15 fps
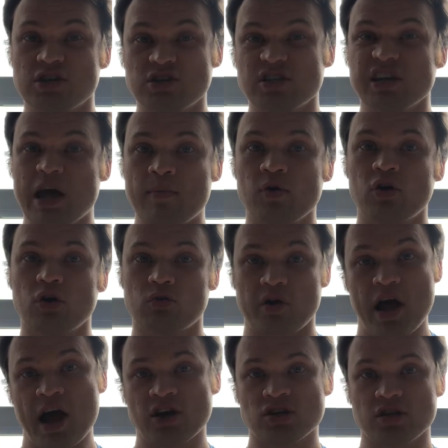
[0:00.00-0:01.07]
There's a chemical
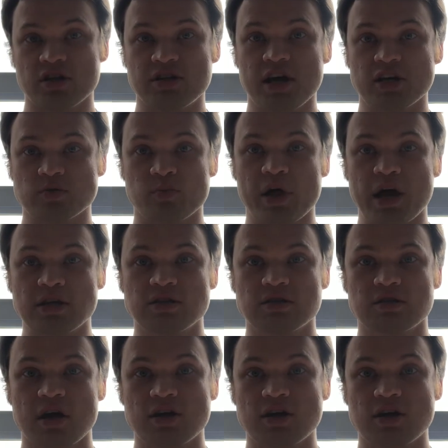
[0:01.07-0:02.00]
reaction that takes place.